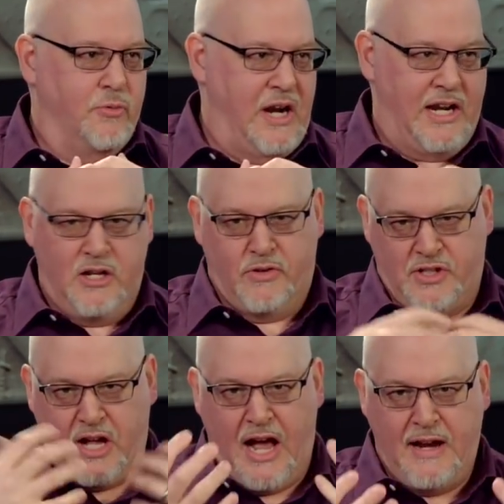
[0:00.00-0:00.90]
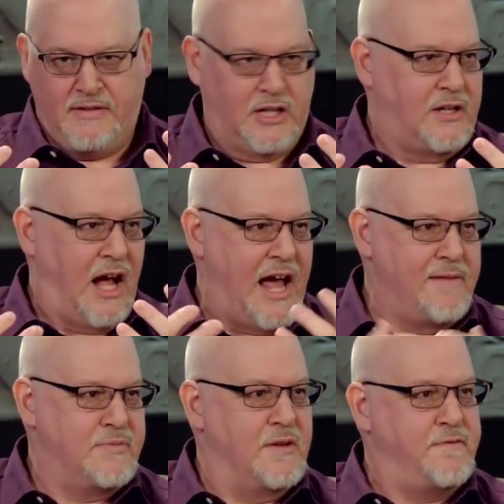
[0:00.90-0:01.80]
you read it, you say, I, de I
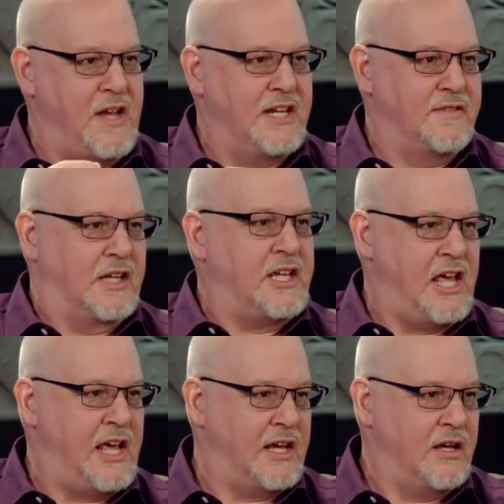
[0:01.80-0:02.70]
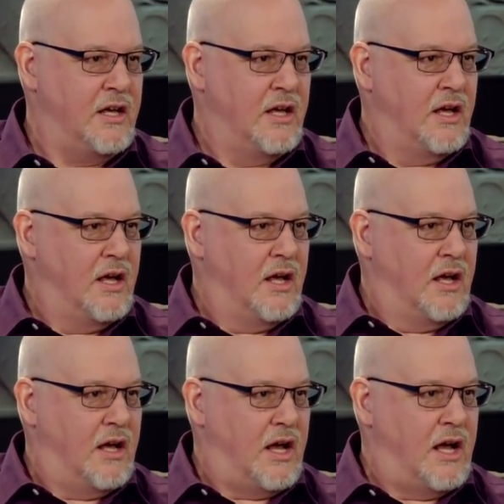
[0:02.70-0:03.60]
defeated the king
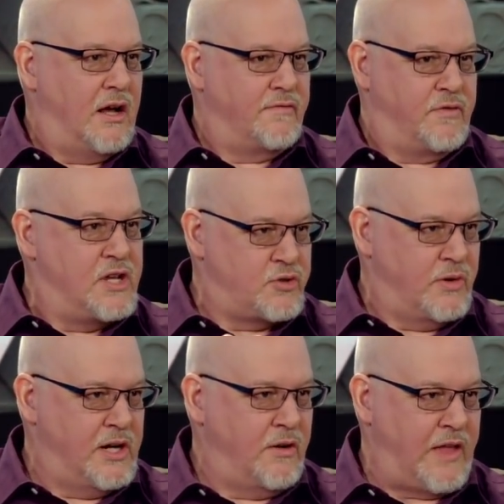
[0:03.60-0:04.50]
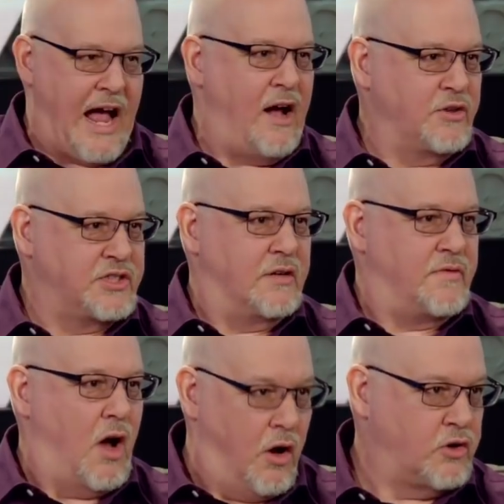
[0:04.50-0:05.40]
of Israel, the house
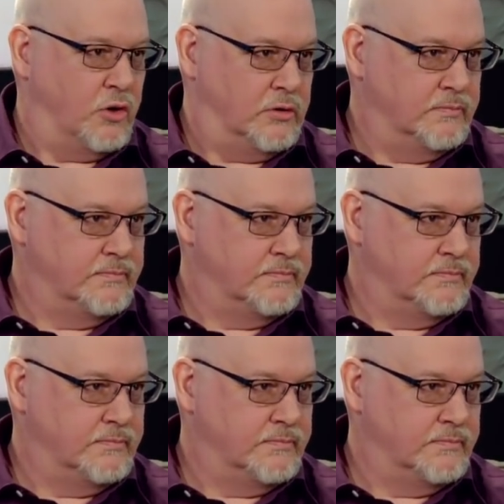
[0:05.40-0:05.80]
of uncle.